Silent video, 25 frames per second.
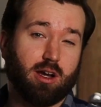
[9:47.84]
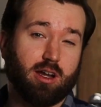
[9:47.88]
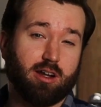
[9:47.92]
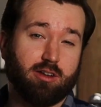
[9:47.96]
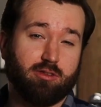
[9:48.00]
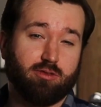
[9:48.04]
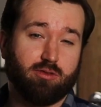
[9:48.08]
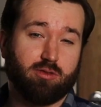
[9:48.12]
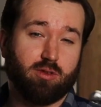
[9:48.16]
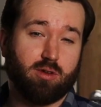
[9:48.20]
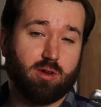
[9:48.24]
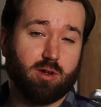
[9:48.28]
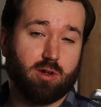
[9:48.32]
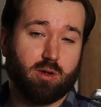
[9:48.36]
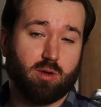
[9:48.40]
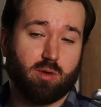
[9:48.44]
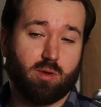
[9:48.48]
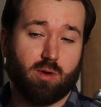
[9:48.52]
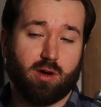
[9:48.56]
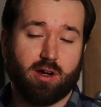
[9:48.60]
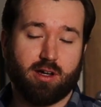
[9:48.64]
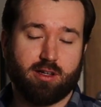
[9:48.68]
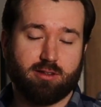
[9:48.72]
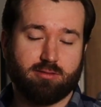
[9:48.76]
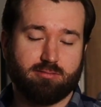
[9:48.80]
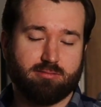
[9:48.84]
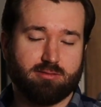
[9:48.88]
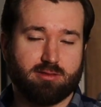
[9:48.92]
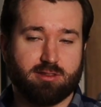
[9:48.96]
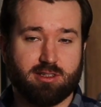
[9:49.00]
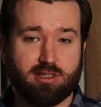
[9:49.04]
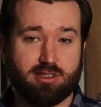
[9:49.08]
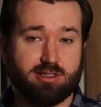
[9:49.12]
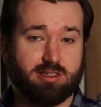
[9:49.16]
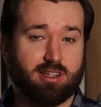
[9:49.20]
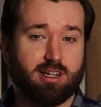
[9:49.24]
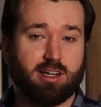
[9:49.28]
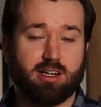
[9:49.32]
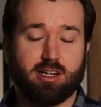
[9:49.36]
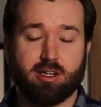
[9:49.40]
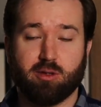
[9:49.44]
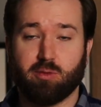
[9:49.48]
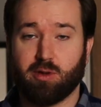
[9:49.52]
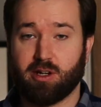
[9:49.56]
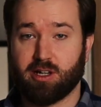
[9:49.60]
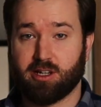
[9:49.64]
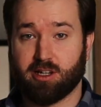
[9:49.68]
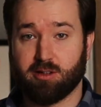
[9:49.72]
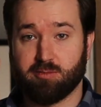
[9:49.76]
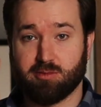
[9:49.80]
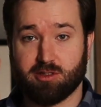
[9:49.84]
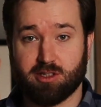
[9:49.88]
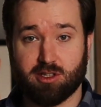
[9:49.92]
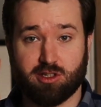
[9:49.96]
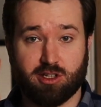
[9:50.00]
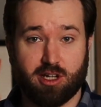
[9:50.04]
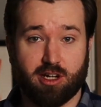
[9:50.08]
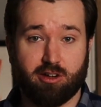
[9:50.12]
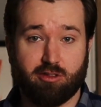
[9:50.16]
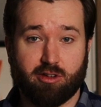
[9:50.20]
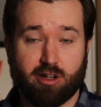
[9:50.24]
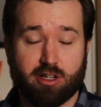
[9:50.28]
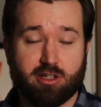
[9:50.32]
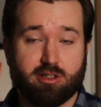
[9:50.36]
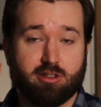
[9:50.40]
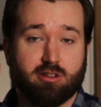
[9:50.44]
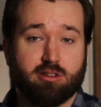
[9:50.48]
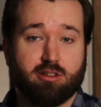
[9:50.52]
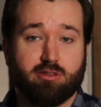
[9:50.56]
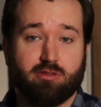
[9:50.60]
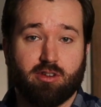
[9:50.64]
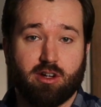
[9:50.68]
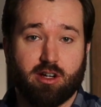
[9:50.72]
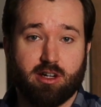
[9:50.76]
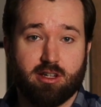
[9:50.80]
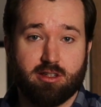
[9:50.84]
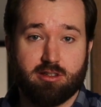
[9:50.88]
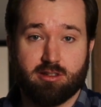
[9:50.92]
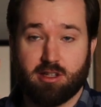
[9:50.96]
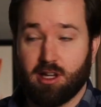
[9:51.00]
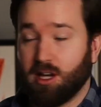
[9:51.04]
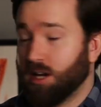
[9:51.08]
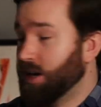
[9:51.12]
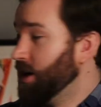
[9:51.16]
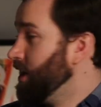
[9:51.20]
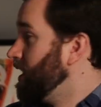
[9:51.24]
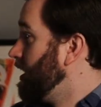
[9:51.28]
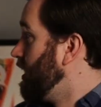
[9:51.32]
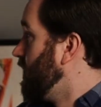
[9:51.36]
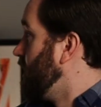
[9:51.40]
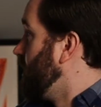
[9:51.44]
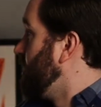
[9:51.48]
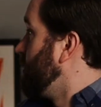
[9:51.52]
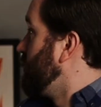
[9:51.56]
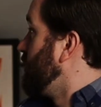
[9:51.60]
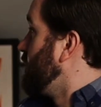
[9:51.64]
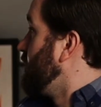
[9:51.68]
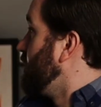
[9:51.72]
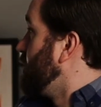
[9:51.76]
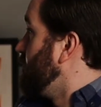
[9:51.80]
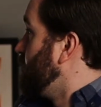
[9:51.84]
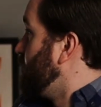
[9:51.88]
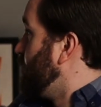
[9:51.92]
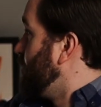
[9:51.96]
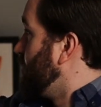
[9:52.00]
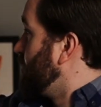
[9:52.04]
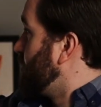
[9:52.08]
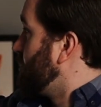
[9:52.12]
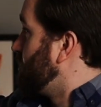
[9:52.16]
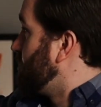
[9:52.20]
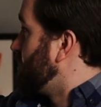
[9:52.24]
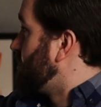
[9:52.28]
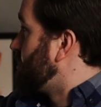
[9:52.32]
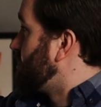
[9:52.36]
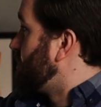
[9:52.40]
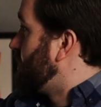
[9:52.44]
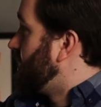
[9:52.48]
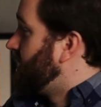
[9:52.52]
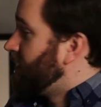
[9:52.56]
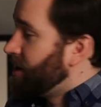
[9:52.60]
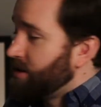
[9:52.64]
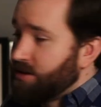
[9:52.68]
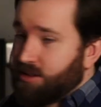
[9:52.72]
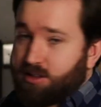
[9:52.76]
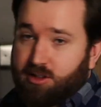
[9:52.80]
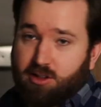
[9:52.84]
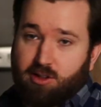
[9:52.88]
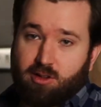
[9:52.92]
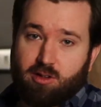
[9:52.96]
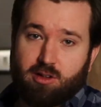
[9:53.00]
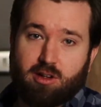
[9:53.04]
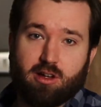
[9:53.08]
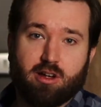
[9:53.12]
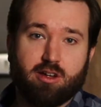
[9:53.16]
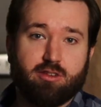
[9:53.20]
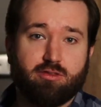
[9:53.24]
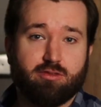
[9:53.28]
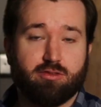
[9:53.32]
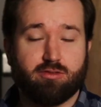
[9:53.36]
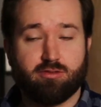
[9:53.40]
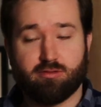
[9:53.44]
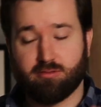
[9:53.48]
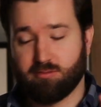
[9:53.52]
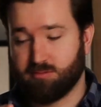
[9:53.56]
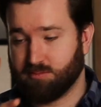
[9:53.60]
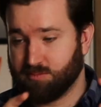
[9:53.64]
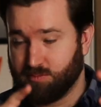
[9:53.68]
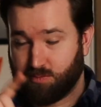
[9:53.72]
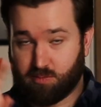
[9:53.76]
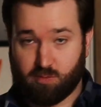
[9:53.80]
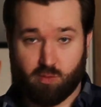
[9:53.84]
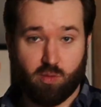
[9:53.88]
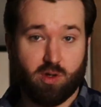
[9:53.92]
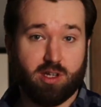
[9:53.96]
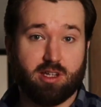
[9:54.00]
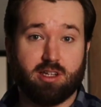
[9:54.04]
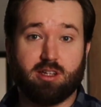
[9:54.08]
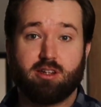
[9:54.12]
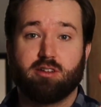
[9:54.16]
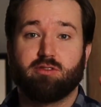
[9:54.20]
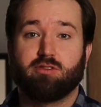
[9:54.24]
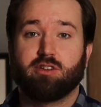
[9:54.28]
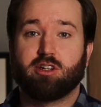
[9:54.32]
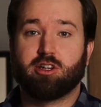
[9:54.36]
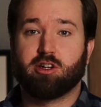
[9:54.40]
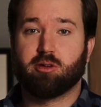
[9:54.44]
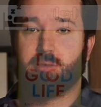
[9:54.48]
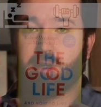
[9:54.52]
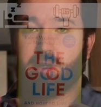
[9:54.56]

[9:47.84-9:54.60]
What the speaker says: kind of quite distinctly when it comes to generational divides. The book just there, The Good Life we did a video